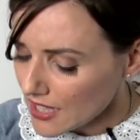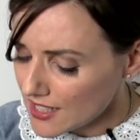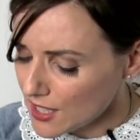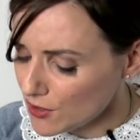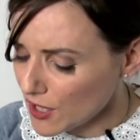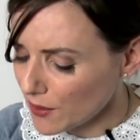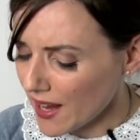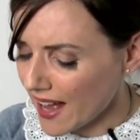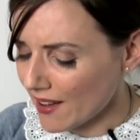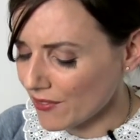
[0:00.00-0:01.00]
so you
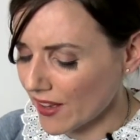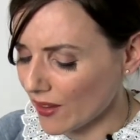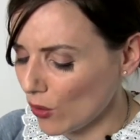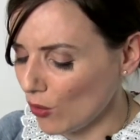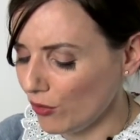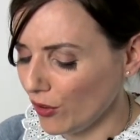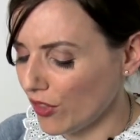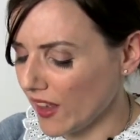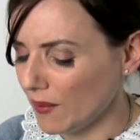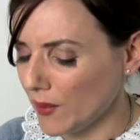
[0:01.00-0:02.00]
don't have that awful
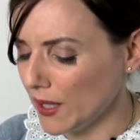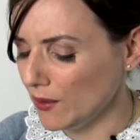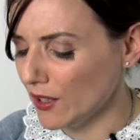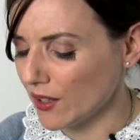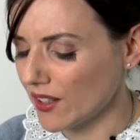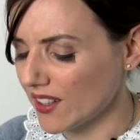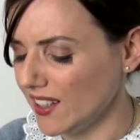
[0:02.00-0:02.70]
thing where you look,